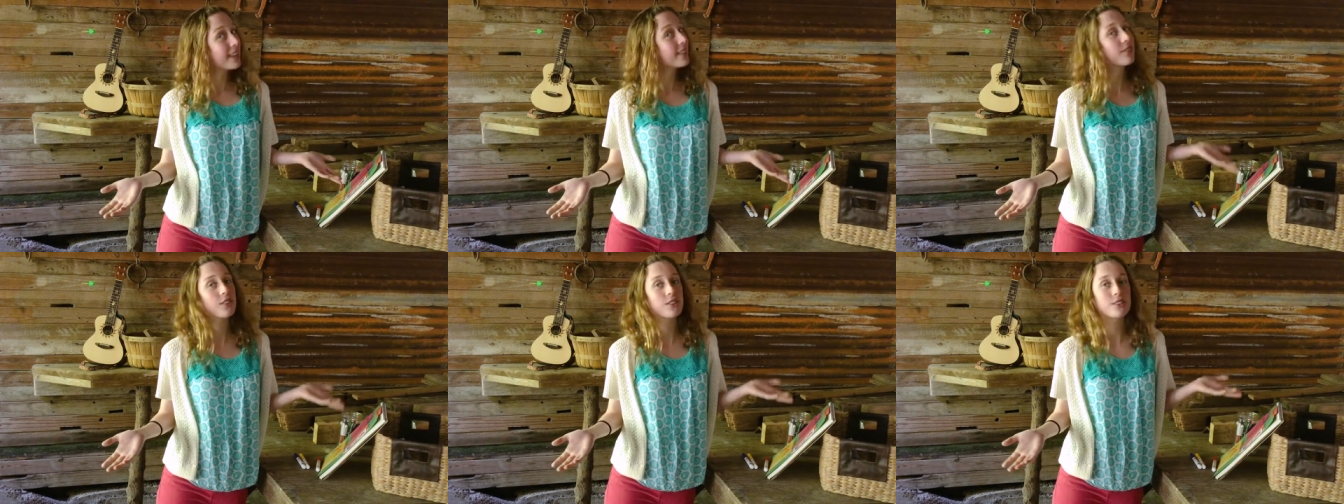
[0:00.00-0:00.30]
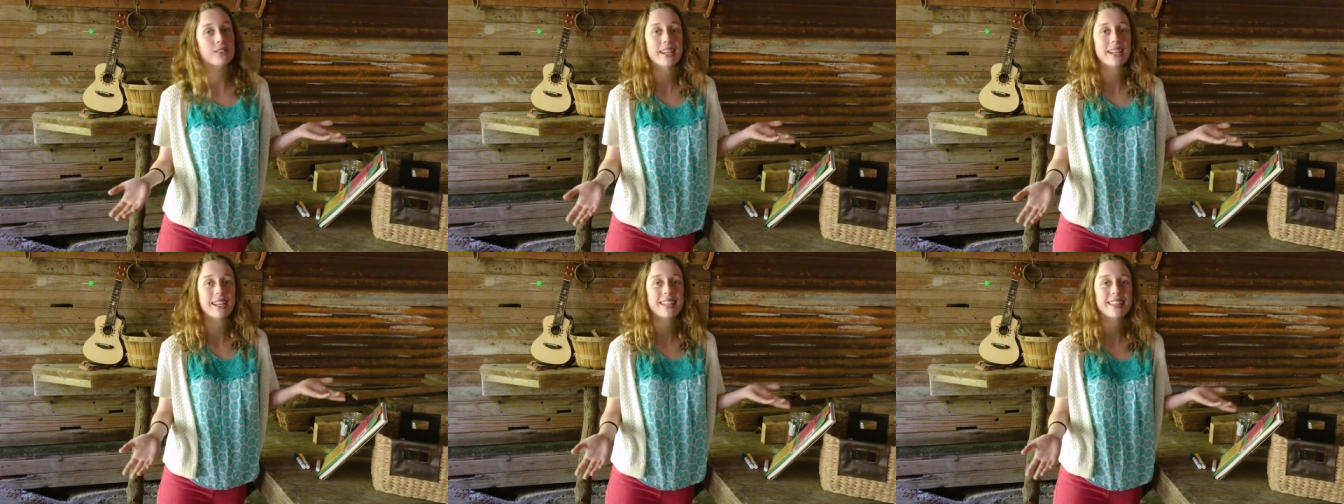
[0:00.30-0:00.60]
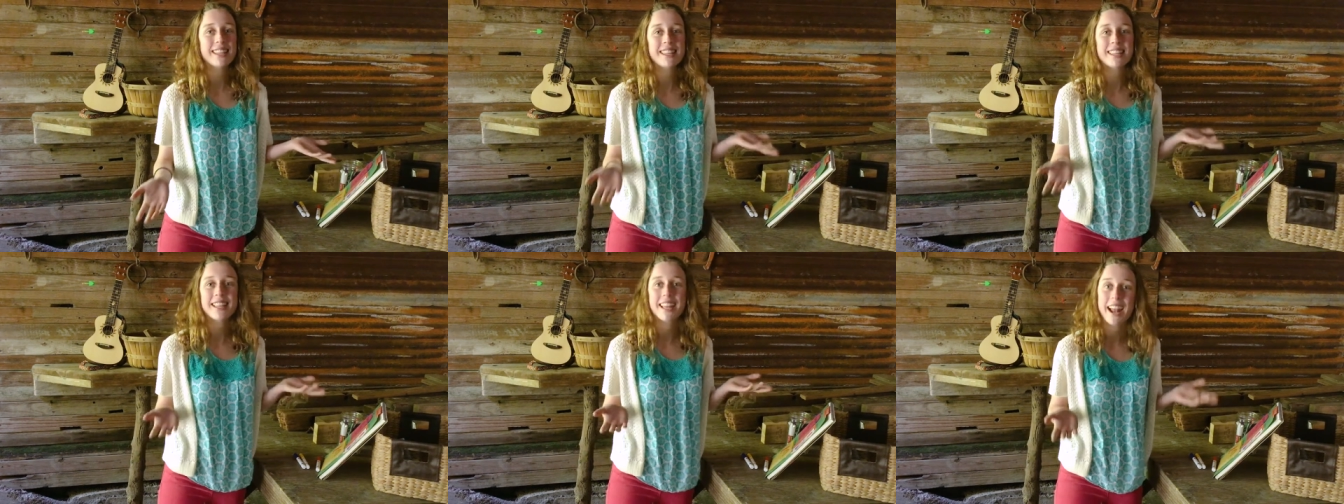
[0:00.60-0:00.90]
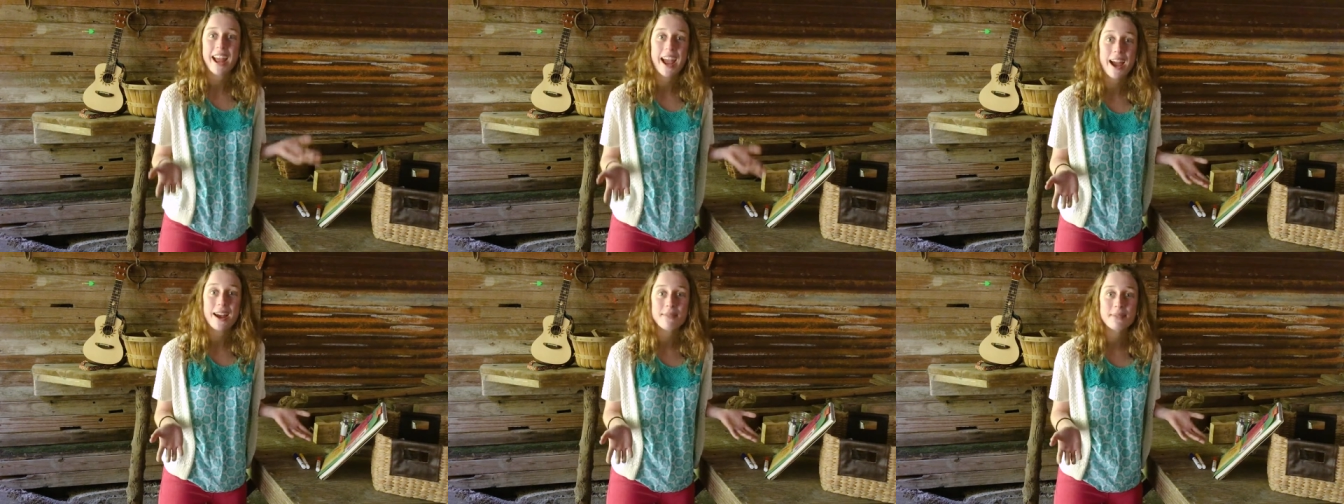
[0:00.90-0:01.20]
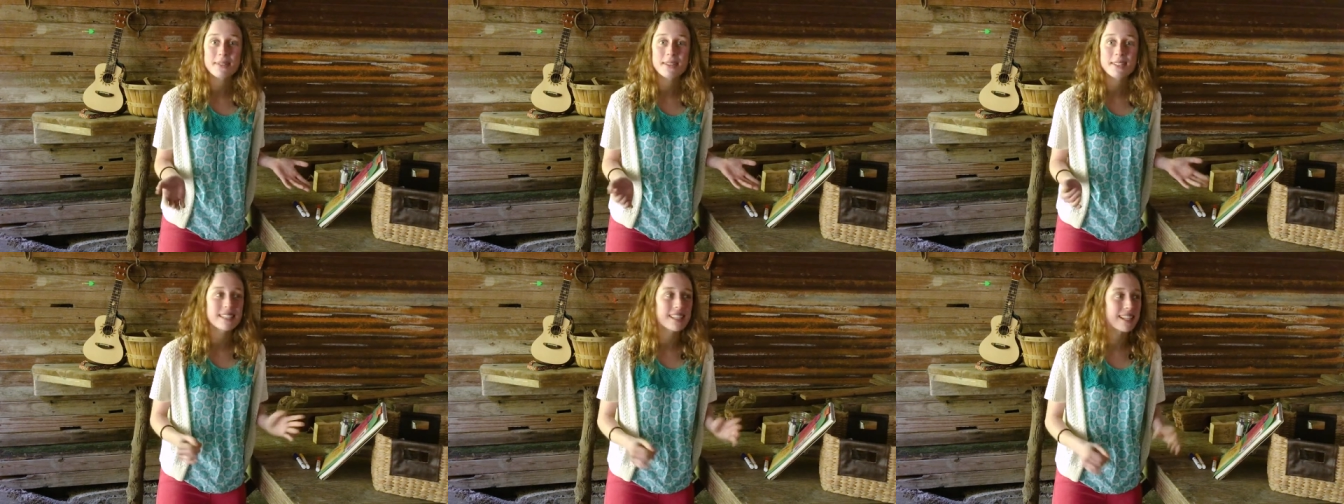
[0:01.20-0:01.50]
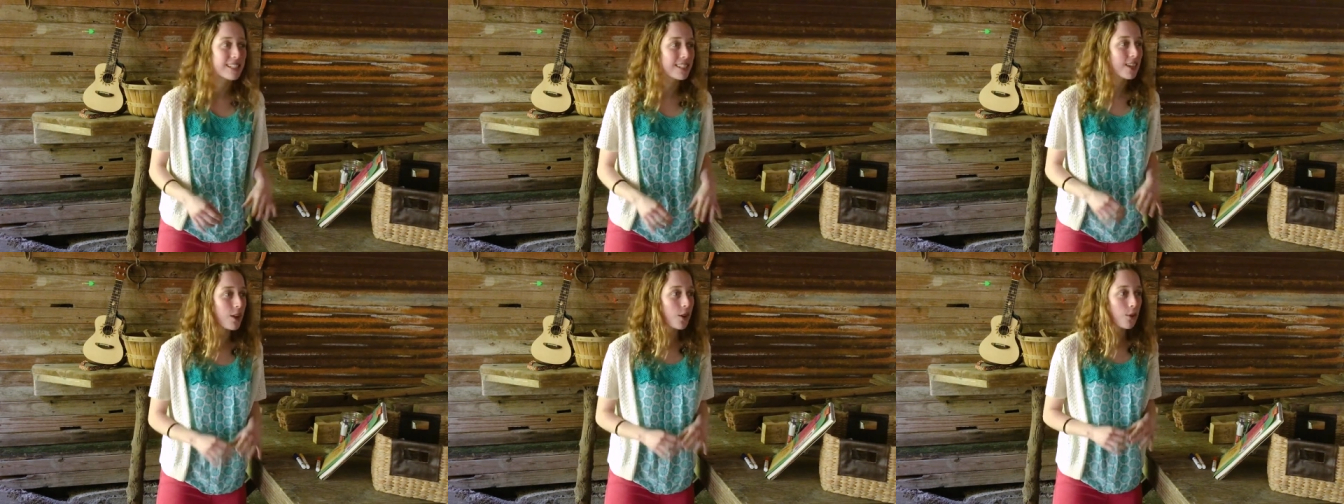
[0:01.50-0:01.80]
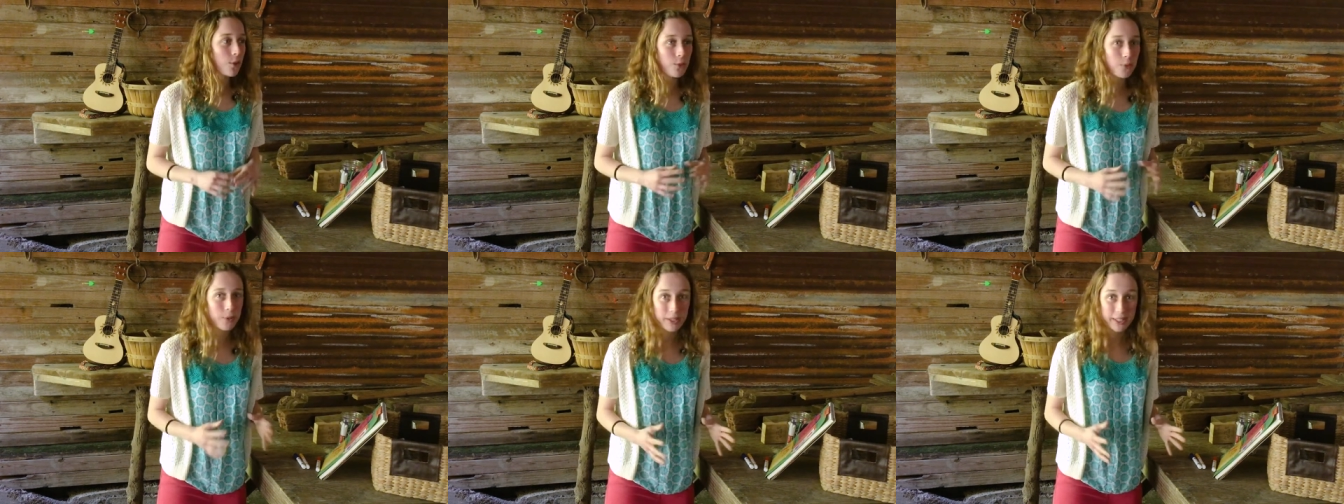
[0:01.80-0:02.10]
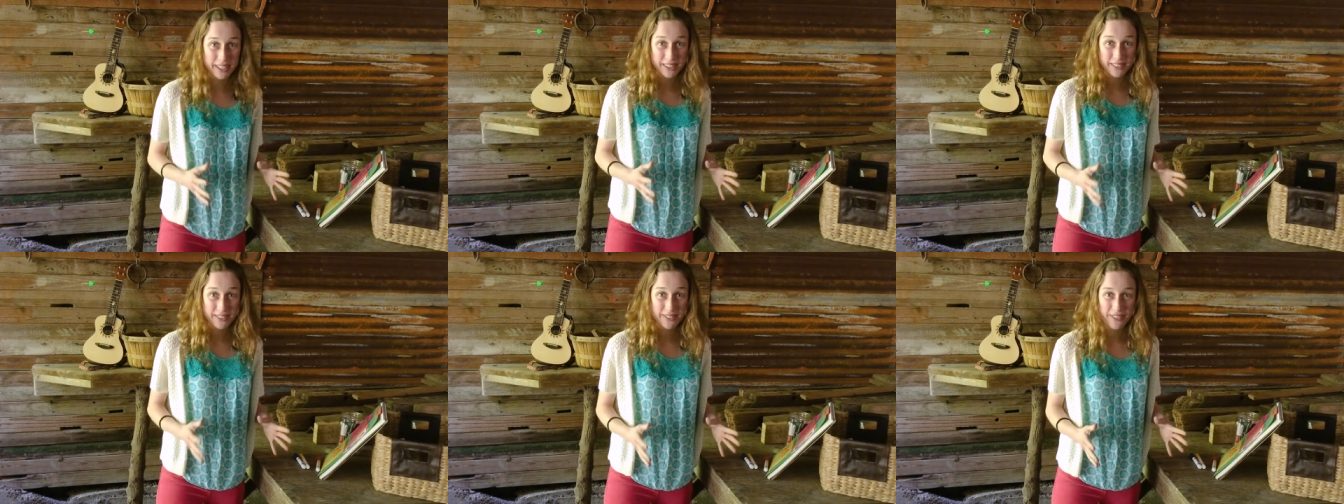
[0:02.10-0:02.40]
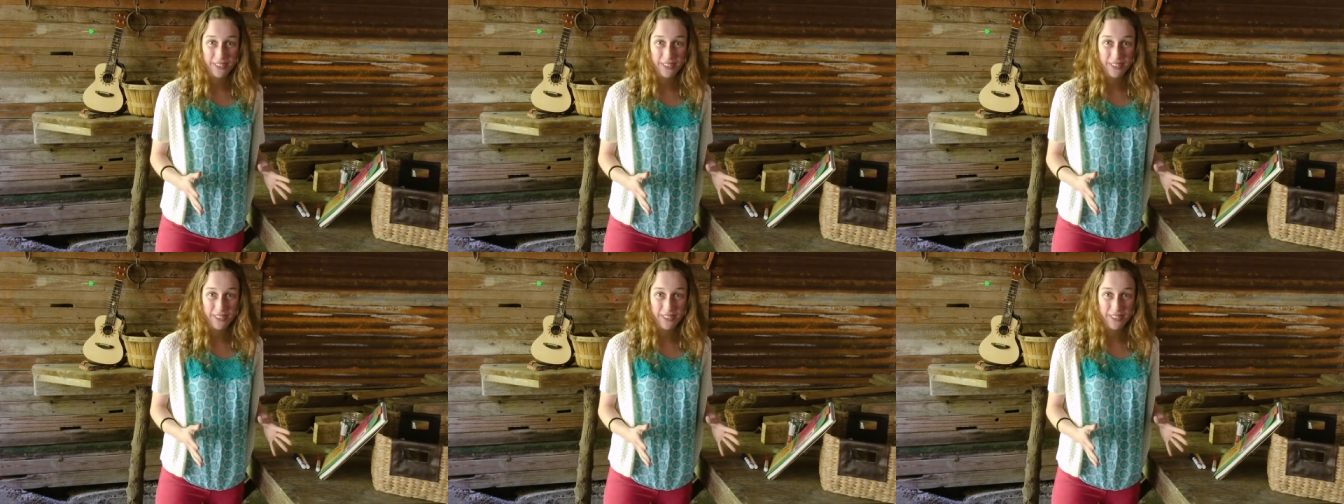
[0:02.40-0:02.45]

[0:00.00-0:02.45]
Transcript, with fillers: If there's anything that happens that's really